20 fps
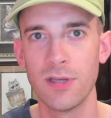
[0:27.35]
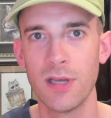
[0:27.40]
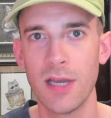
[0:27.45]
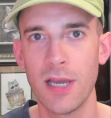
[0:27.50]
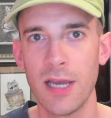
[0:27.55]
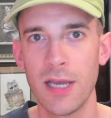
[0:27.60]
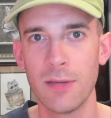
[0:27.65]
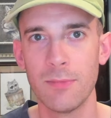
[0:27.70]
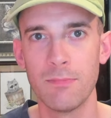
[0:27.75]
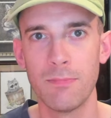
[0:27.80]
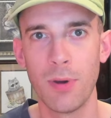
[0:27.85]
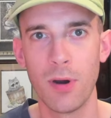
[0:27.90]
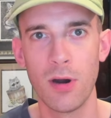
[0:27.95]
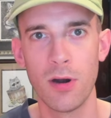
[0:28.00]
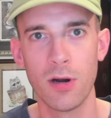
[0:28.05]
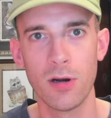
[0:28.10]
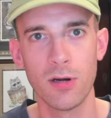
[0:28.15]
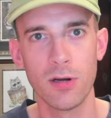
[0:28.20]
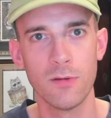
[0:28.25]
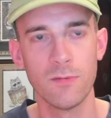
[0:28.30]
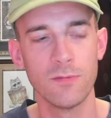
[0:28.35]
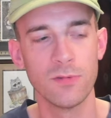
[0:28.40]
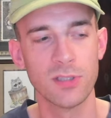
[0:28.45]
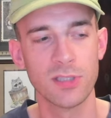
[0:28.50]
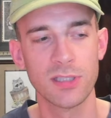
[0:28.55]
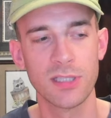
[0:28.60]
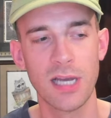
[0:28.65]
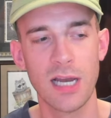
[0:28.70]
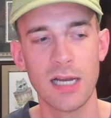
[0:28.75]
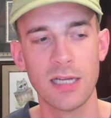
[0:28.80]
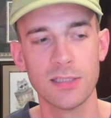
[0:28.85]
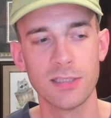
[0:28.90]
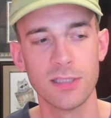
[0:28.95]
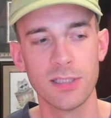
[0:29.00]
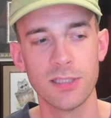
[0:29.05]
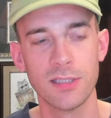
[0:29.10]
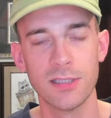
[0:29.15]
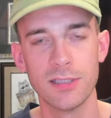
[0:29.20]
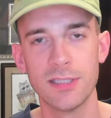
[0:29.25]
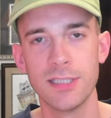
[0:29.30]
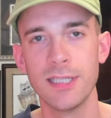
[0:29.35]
and part of Wisconsin